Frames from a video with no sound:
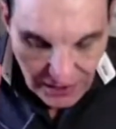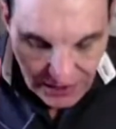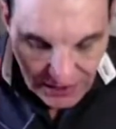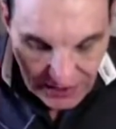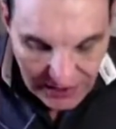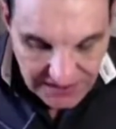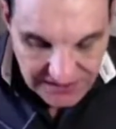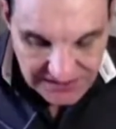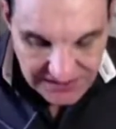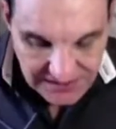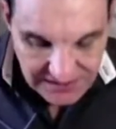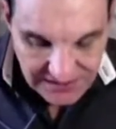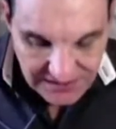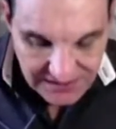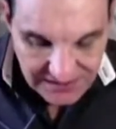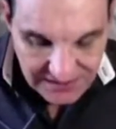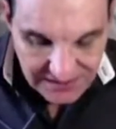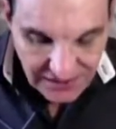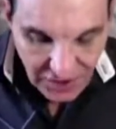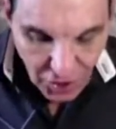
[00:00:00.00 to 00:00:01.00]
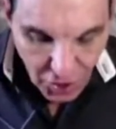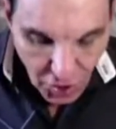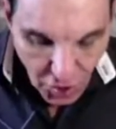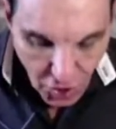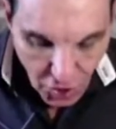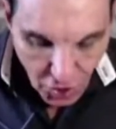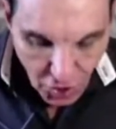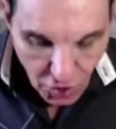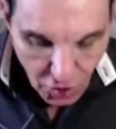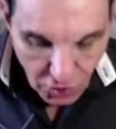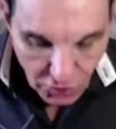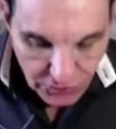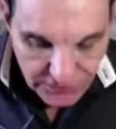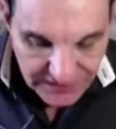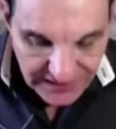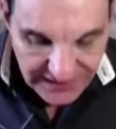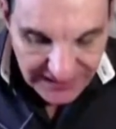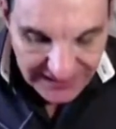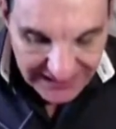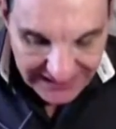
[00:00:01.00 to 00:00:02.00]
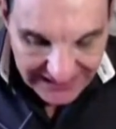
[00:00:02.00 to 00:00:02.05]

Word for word: listened, heard,